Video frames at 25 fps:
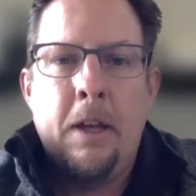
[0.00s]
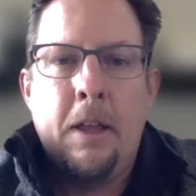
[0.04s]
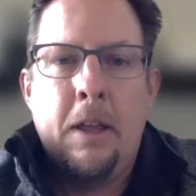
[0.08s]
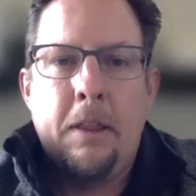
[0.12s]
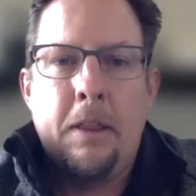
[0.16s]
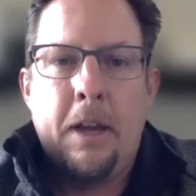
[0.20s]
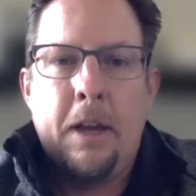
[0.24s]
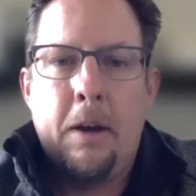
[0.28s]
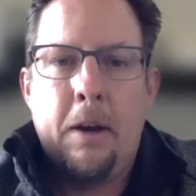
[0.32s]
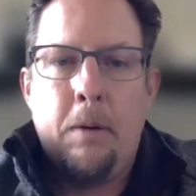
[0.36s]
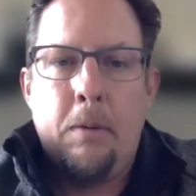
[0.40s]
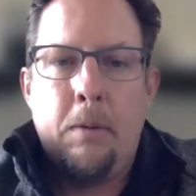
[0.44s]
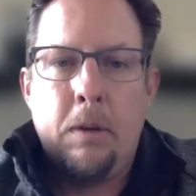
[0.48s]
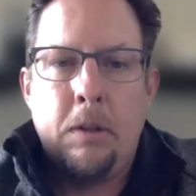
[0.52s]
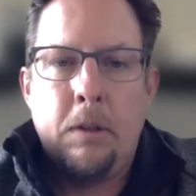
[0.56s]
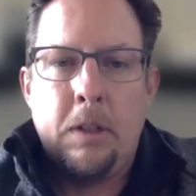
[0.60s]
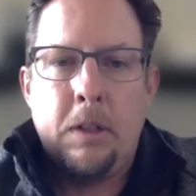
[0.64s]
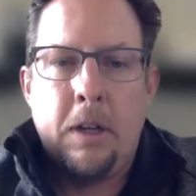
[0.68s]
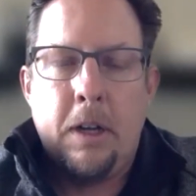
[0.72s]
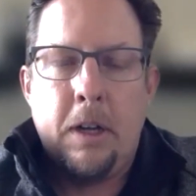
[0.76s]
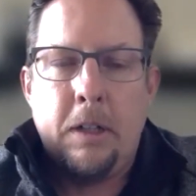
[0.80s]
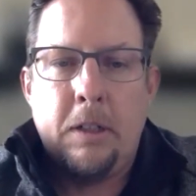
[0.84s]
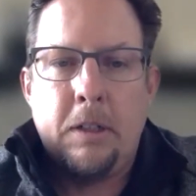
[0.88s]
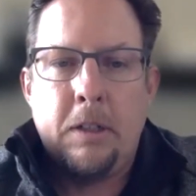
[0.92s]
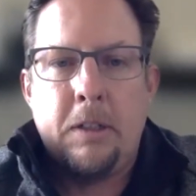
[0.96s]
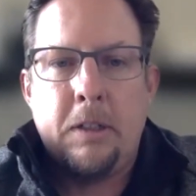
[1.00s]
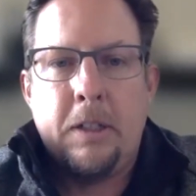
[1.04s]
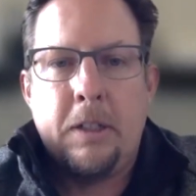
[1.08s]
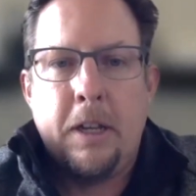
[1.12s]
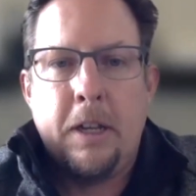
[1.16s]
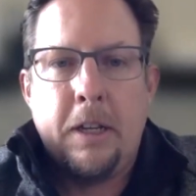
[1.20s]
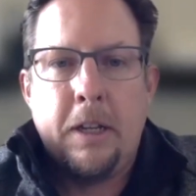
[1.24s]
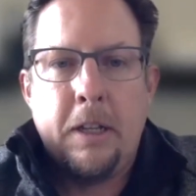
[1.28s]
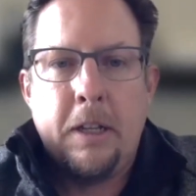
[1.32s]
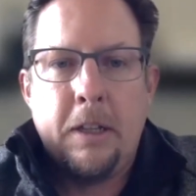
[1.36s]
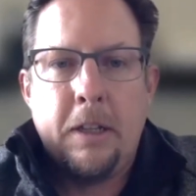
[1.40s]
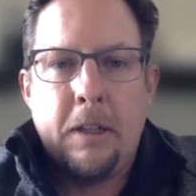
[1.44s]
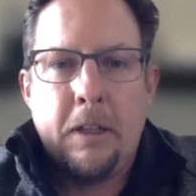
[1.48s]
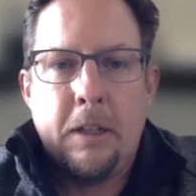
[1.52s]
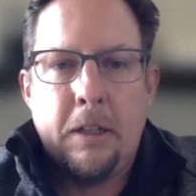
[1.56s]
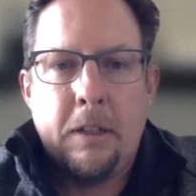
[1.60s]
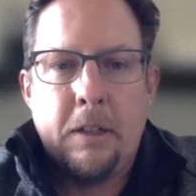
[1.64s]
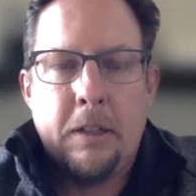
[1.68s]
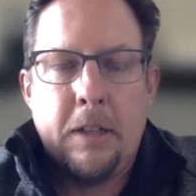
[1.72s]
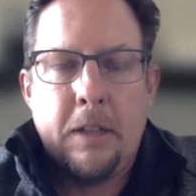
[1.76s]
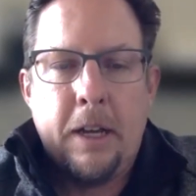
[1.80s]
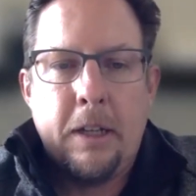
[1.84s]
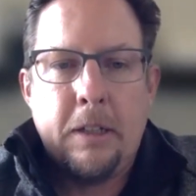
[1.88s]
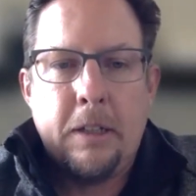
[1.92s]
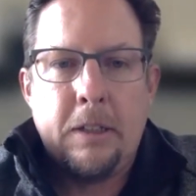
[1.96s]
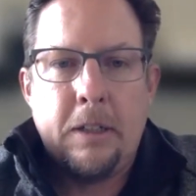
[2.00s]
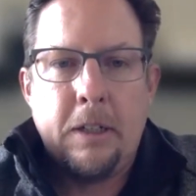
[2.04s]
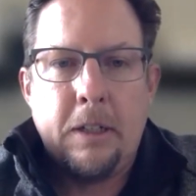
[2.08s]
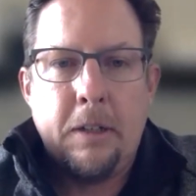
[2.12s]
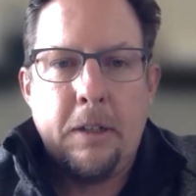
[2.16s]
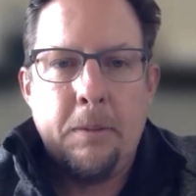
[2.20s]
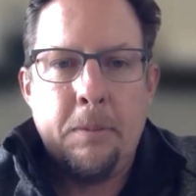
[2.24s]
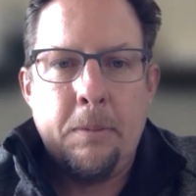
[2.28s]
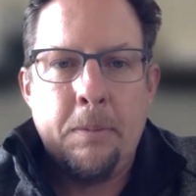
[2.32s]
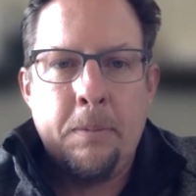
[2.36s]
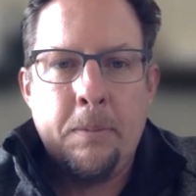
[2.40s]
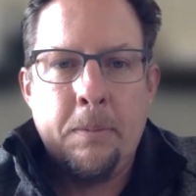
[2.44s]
that was us taking the testing.